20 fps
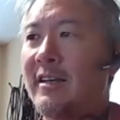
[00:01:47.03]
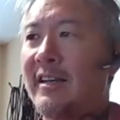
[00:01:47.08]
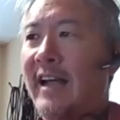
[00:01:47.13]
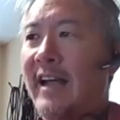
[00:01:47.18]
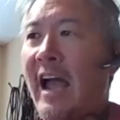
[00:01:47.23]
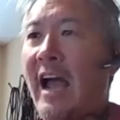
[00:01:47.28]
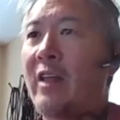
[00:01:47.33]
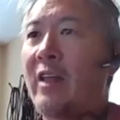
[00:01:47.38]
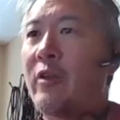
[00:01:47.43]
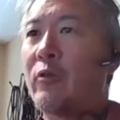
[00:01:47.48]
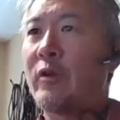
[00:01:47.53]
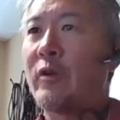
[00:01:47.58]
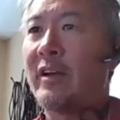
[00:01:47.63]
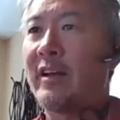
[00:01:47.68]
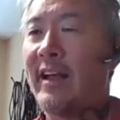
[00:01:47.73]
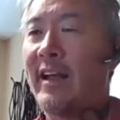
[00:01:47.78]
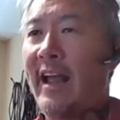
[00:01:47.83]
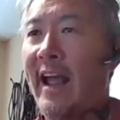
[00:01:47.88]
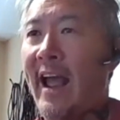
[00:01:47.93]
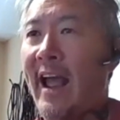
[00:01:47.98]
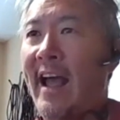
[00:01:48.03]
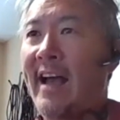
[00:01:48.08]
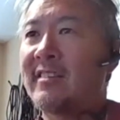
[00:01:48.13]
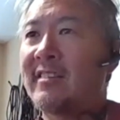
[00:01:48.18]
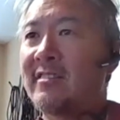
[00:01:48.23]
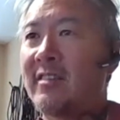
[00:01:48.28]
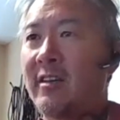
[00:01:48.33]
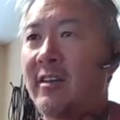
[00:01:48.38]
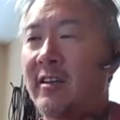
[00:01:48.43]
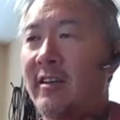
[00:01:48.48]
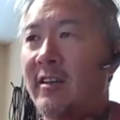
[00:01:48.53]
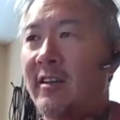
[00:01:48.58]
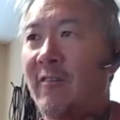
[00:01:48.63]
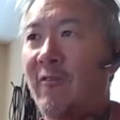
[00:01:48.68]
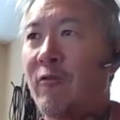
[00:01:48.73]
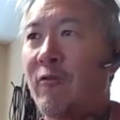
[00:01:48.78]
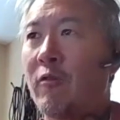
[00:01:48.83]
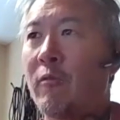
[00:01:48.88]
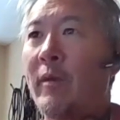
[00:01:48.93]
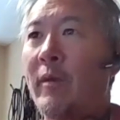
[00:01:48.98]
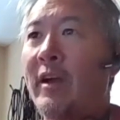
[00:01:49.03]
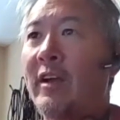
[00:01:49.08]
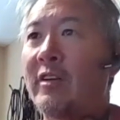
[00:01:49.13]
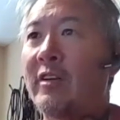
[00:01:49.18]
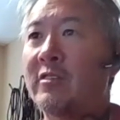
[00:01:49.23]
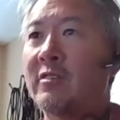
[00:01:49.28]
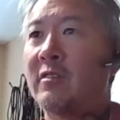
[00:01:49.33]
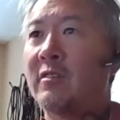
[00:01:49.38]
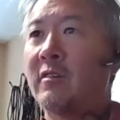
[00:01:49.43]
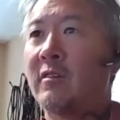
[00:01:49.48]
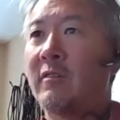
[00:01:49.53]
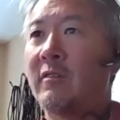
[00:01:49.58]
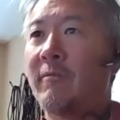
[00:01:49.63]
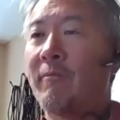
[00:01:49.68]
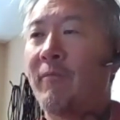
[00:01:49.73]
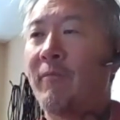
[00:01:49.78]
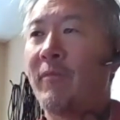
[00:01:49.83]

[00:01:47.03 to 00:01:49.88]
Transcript: gathering the asset information